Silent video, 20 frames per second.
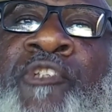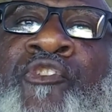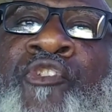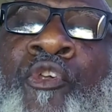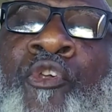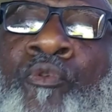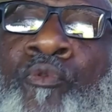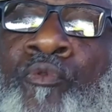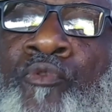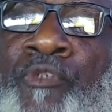
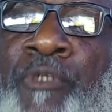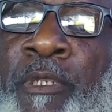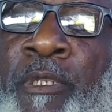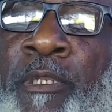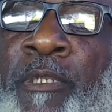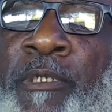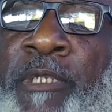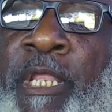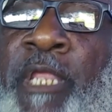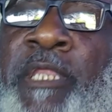Jews,
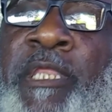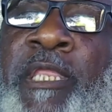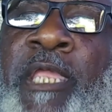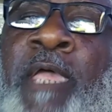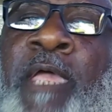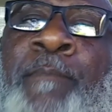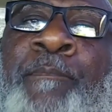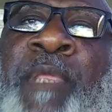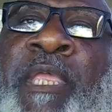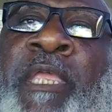they
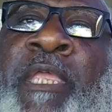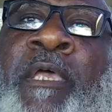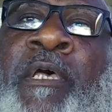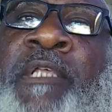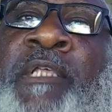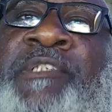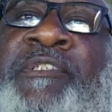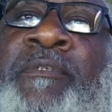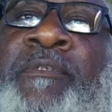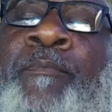can't be
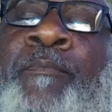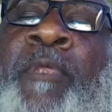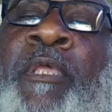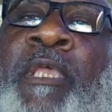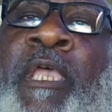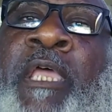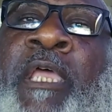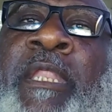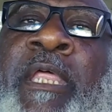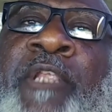us,
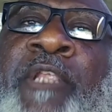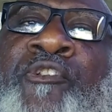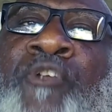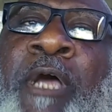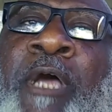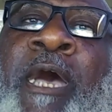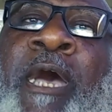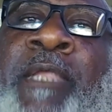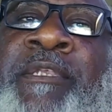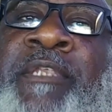and they
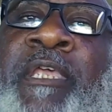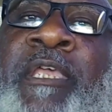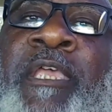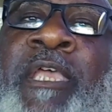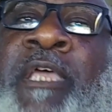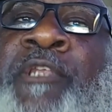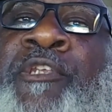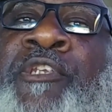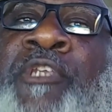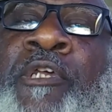tried to
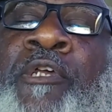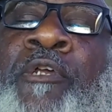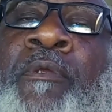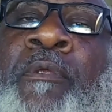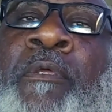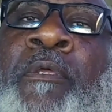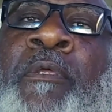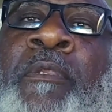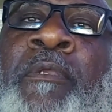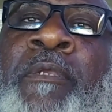enter
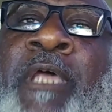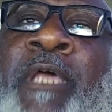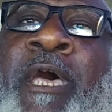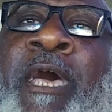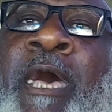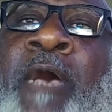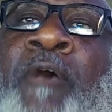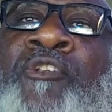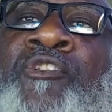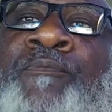the
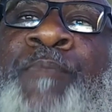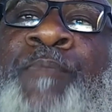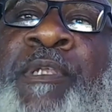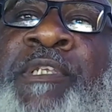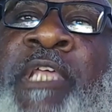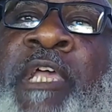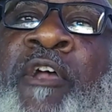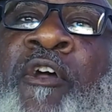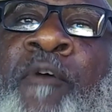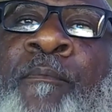house, but
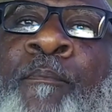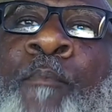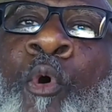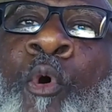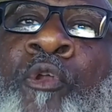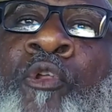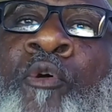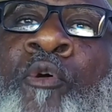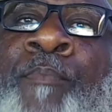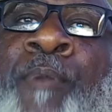they're of
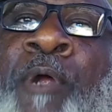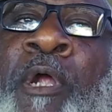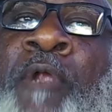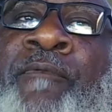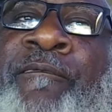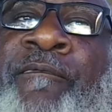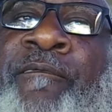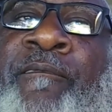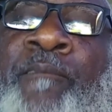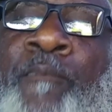mortal
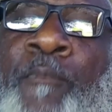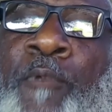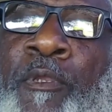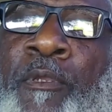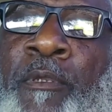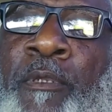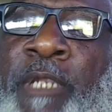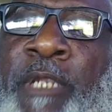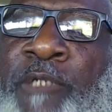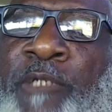birth.
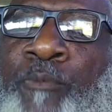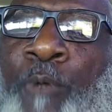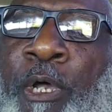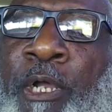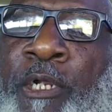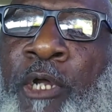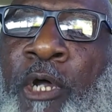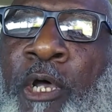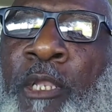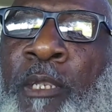That's why I
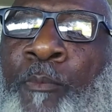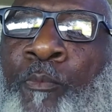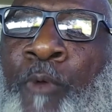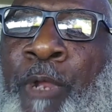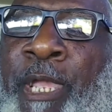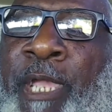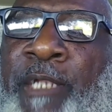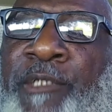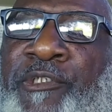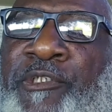call them
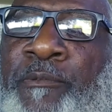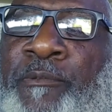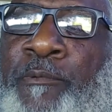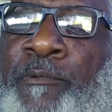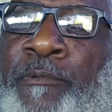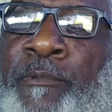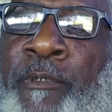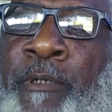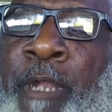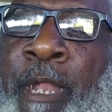rats,
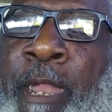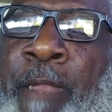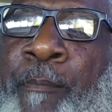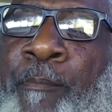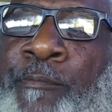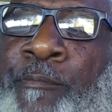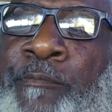all right?